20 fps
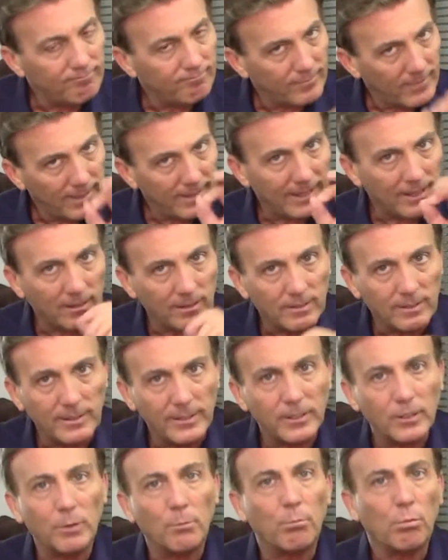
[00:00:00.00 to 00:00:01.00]
I guarantee
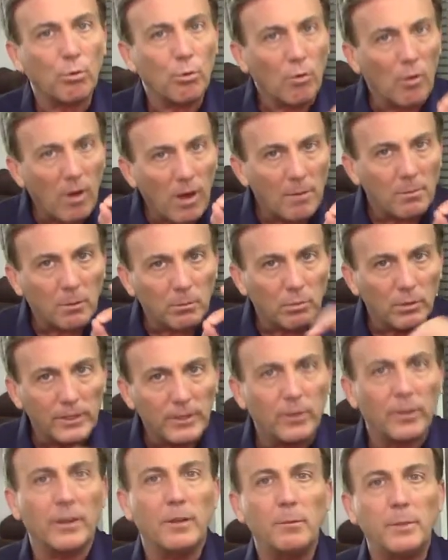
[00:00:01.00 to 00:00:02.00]
you're probably
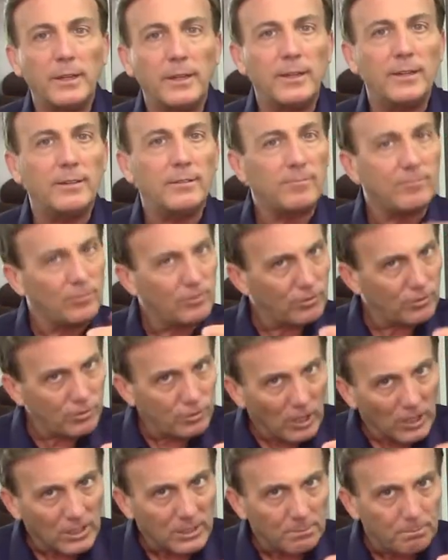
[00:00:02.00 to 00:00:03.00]
going to be
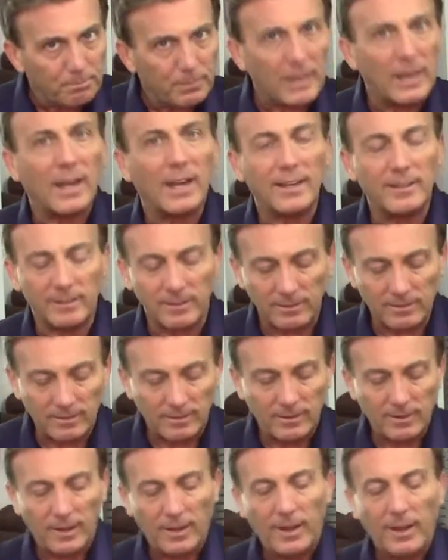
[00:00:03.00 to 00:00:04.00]
just behind it.
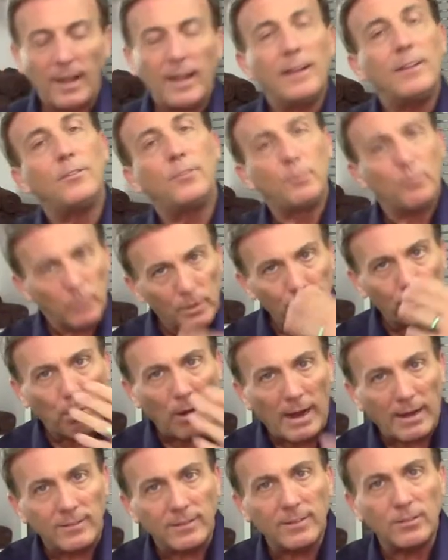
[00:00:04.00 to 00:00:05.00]
And with
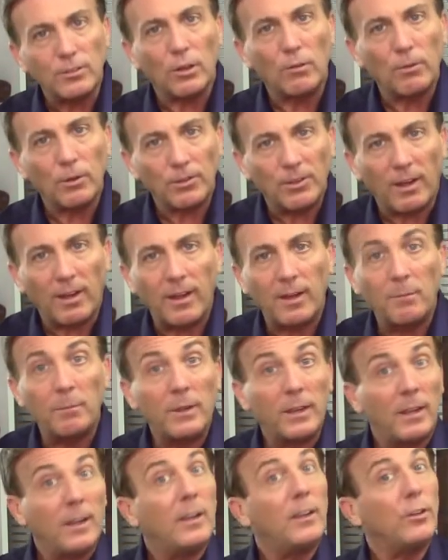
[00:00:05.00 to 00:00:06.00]
practice over time,
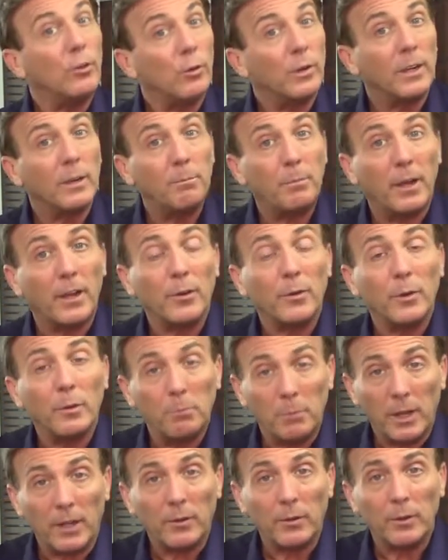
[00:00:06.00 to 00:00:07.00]
you'll get better
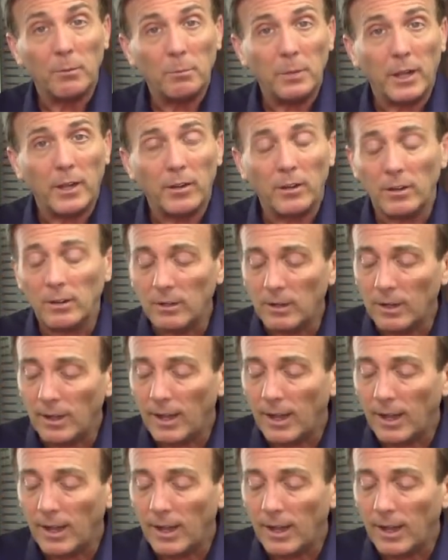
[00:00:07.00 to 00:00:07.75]
and better and better.